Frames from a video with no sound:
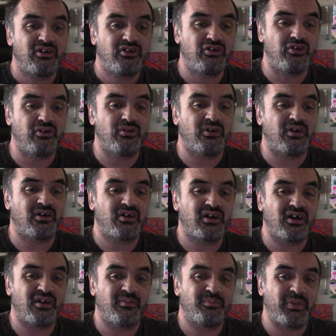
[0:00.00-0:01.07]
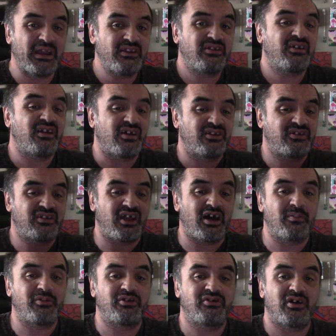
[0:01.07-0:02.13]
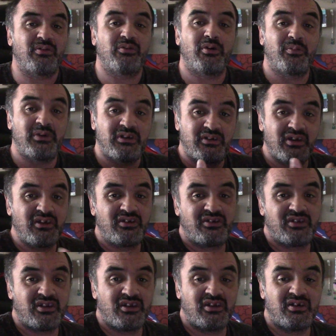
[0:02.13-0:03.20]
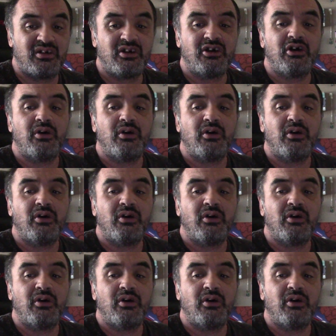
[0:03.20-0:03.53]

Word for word: to kind of basically establish that what we did see